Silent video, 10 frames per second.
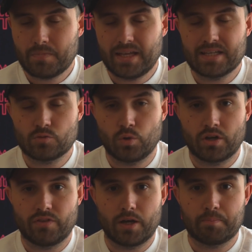is one
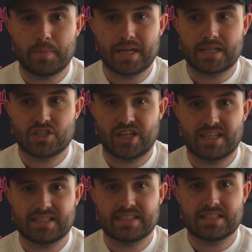of our big
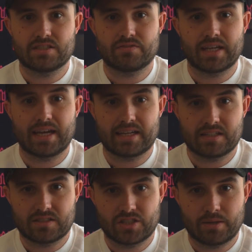chances of getting
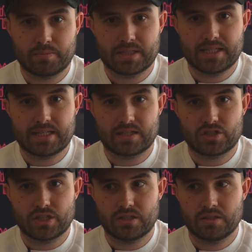into the Champions League
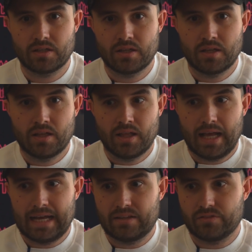next year.
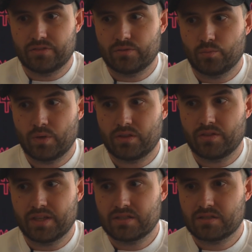And whether
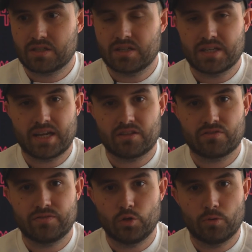this
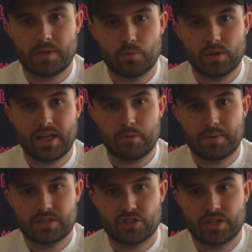condensed format will help
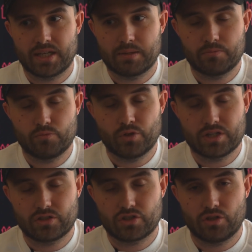Manchester United
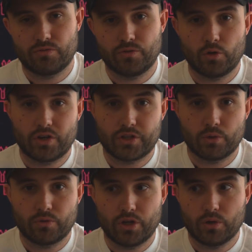reach the top four, I
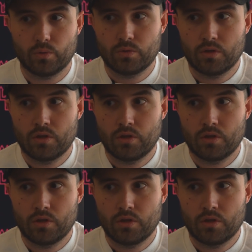don't know.